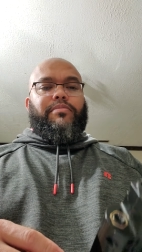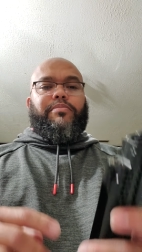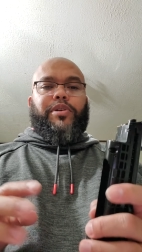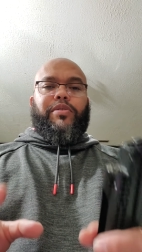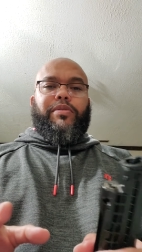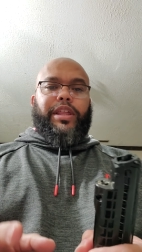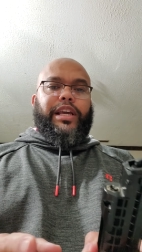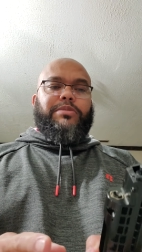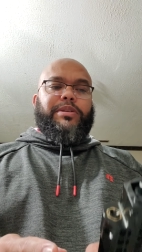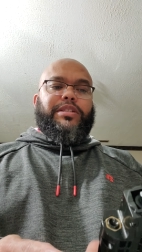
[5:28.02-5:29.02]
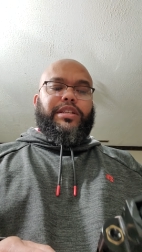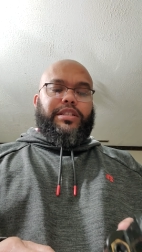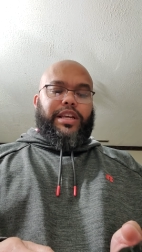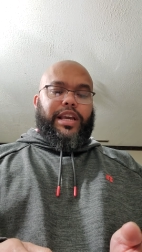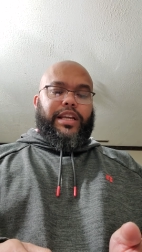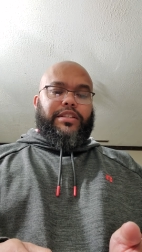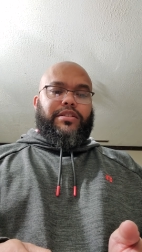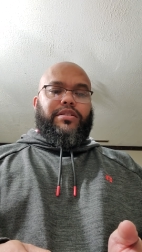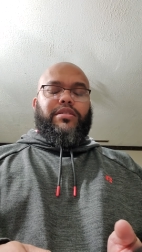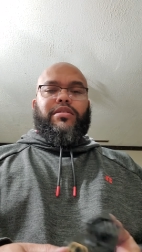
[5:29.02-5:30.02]
both with HP
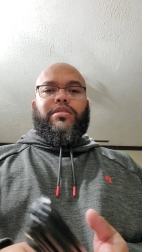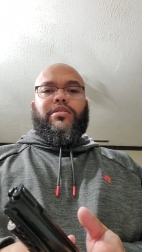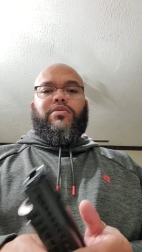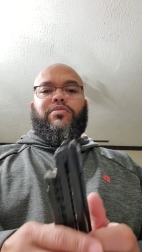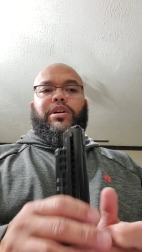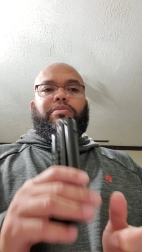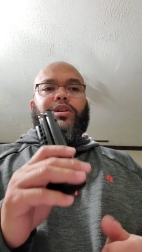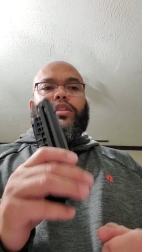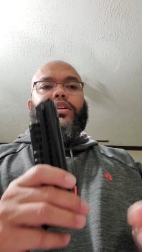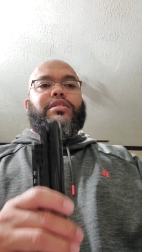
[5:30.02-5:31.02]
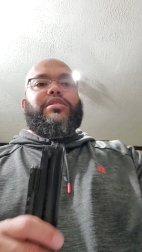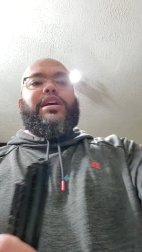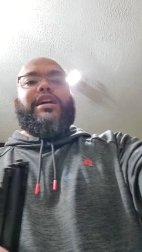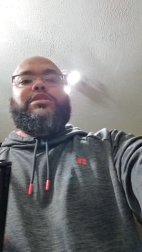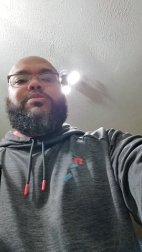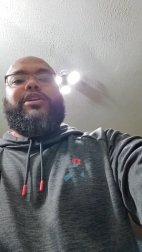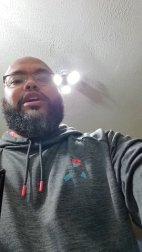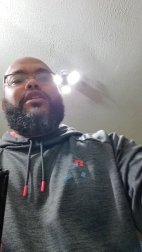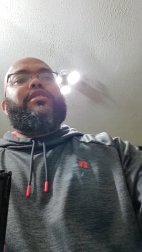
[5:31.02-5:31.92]
68s, one with stock spring,